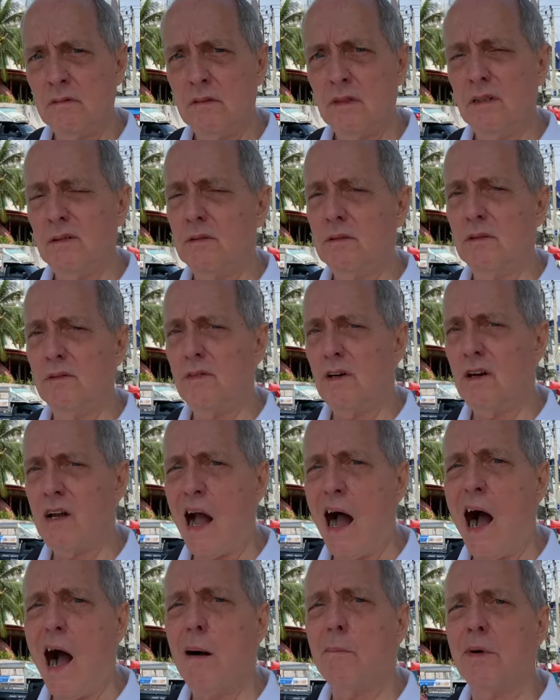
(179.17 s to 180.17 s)
it was a very
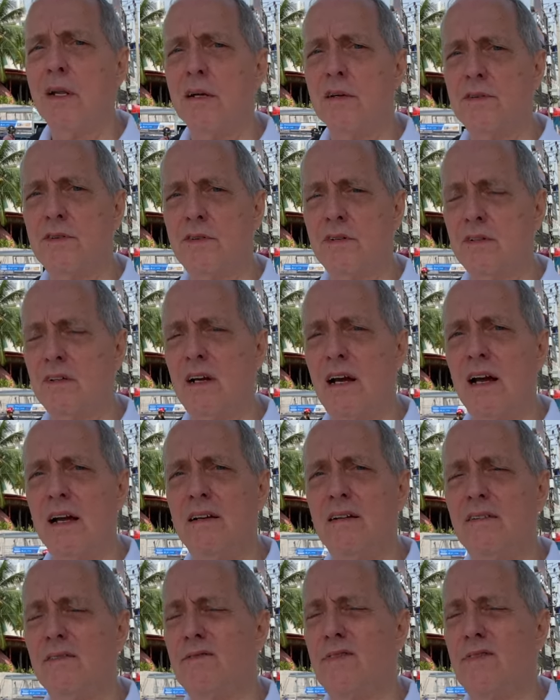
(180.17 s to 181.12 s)
ominous kind of